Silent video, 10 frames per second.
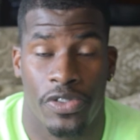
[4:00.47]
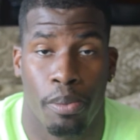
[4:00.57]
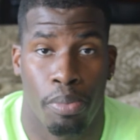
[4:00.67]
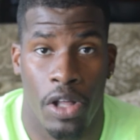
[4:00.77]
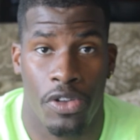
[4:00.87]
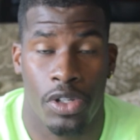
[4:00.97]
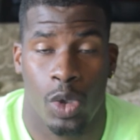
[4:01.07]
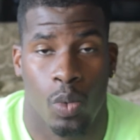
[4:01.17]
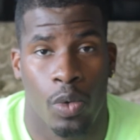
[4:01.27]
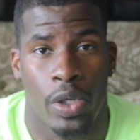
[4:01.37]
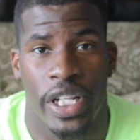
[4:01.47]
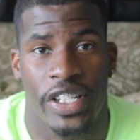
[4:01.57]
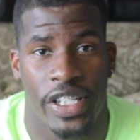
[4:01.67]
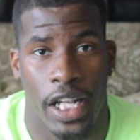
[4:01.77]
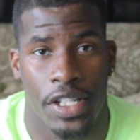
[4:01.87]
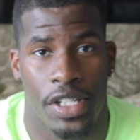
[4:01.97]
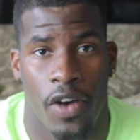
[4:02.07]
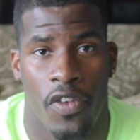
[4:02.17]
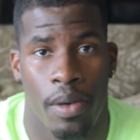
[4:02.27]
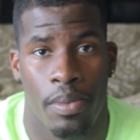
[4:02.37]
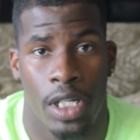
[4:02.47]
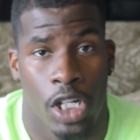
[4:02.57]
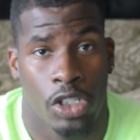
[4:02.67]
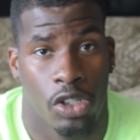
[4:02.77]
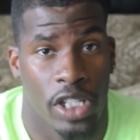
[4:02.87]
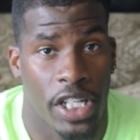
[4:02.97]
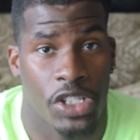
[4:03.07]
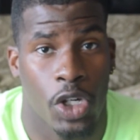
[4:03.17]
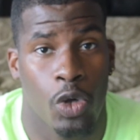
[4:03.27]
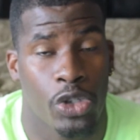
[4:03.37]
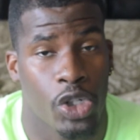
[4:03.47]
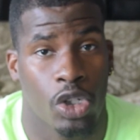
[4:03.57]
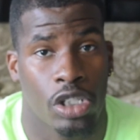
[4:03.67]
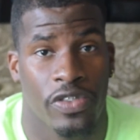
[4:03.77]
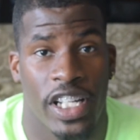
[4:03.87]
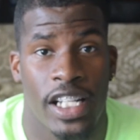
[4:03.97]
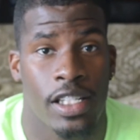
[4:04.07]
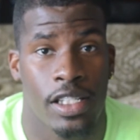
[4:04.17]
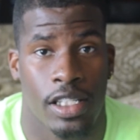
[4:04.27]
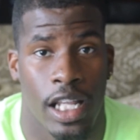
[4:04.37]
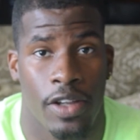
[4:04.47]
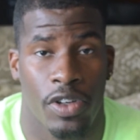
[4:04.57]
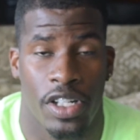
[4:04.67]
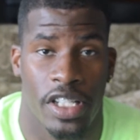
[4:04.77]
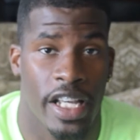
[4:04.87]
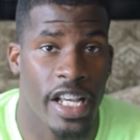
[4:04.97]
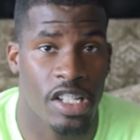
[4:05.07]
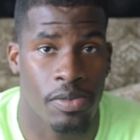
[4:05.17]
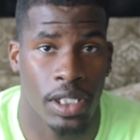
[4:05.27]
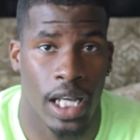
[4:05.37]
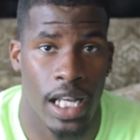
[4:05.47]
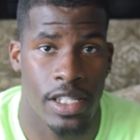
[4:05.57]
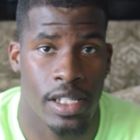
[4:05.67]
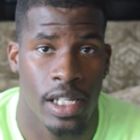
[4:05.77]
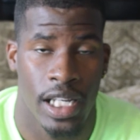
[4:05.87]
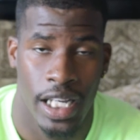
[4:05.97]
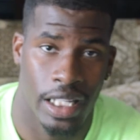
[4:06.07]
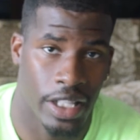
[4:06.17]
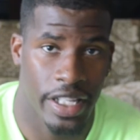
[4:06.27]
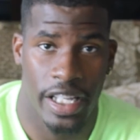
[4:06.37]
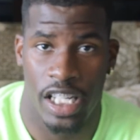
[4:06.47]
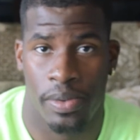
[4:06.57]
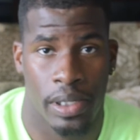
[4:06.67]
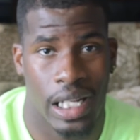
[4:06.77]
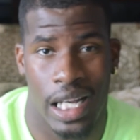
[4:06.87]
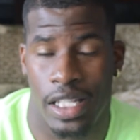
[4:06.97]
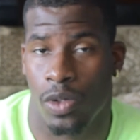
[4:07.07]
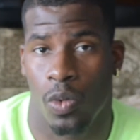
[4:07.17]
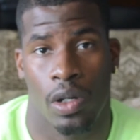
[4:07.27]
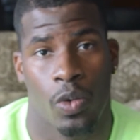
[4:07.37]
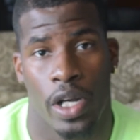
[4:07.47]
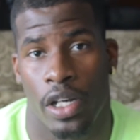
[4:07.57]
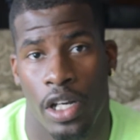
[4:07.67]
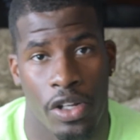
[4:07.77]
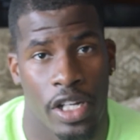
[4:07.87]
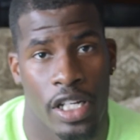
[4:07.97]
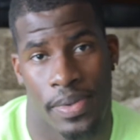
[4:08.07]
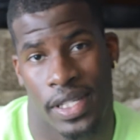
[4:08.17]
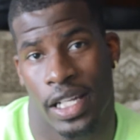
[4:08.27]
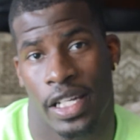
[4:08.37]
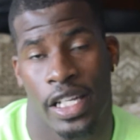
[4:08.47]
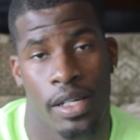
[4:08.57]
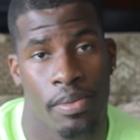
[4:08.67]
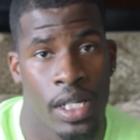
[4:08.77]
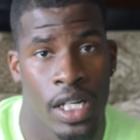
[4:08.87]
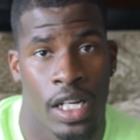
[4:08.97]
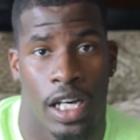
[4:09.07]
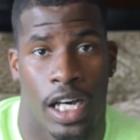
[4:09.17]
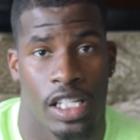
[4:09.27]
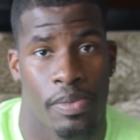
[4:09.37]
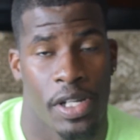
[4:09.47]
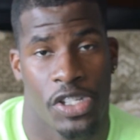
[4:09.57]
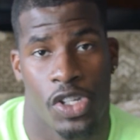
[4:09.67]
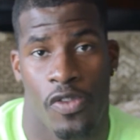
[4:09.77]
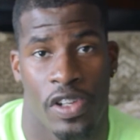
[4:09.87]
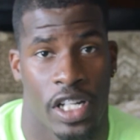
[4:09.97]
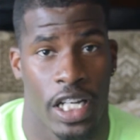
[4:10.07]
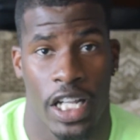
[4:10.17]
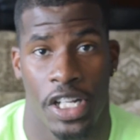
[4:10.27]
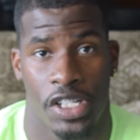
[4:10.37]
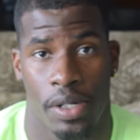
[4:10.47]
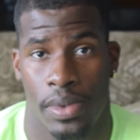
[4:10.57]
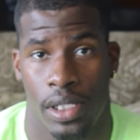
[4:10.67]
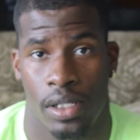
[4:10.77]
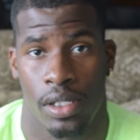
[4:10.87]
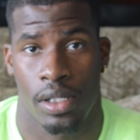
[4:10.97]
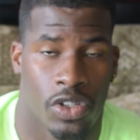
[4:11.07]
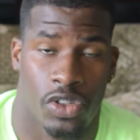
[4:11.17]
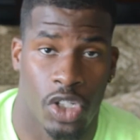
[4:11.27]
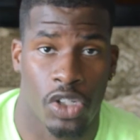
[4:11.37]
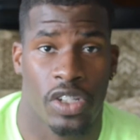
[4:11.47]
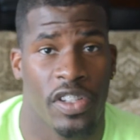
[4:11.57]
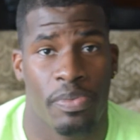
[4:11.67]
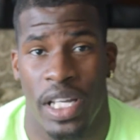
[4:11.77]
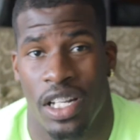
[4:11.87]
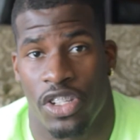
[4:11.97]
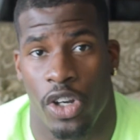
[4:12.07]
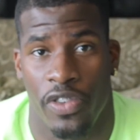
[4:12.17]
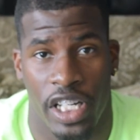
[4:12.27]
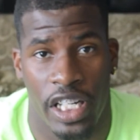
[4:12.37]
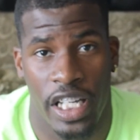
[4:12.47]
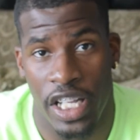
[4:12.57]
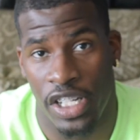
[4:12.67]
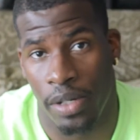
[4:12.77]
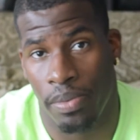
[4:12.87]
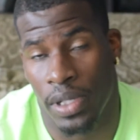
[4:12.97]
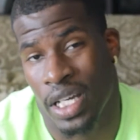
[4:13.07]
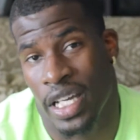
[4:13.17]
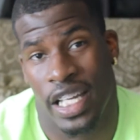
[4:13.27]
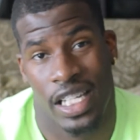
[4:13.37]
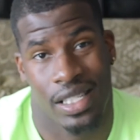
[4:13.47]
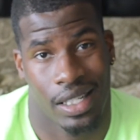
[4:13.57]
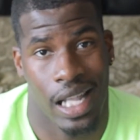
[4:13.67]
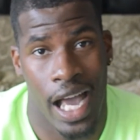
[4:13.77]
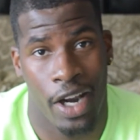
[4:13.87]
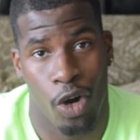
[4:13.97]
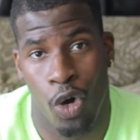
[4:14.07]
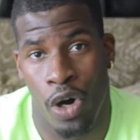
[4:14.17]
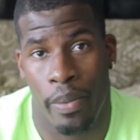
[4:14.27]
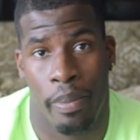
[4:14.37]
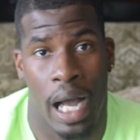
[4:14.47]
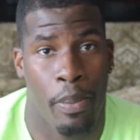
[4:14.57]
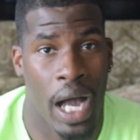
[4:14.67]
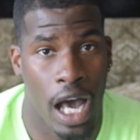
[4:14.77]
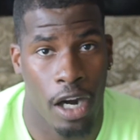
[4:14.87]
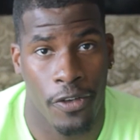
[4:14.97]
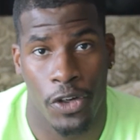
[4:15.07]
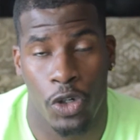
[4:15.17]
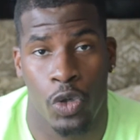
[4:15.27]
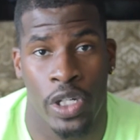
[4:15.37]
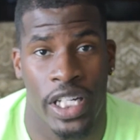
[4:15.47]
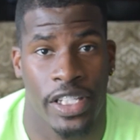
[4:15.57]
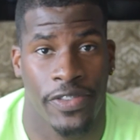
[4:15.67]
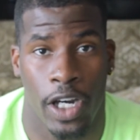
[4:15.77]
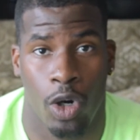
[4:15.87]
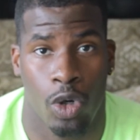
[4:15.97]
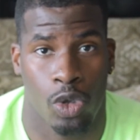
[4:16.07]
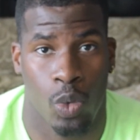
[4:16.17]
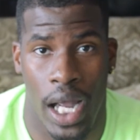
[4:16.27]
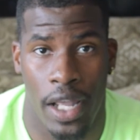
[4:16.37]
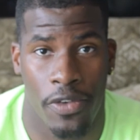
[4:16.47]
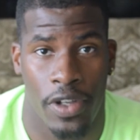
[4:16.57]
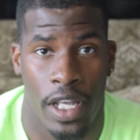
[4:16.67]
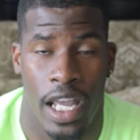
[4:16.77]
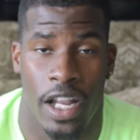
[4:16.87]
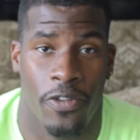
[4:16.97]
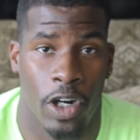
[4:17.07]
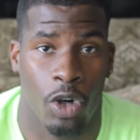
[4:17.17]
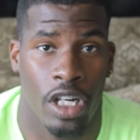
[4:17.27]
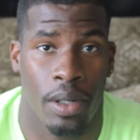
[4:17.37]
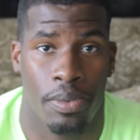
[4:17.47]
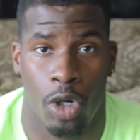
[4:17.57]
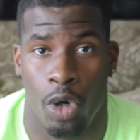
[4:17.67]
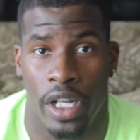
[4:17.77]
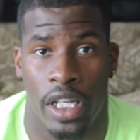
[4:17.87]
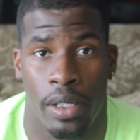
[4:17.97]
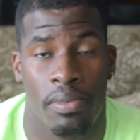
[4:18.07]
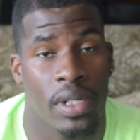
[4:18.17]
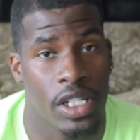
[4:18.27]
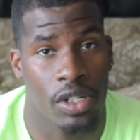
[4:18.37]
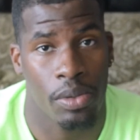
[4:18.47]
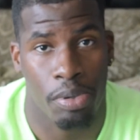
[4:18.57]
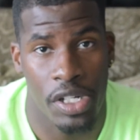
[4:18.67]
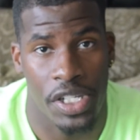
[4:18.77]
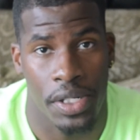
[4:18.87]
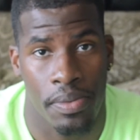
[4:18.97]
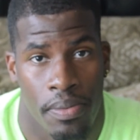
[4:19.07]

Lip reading: brothers were really jealous of him, so they sold Joseph into slavery to the Ishmaelites. Now the Ishmaelites, one way or another, end up selling him to be a servant in Egypt. So Joseph is being a servant in Egypt. He gets lied on by Potiphar, who is Pharaoh's wife, and Pharaoh ended up throwing him into a prison.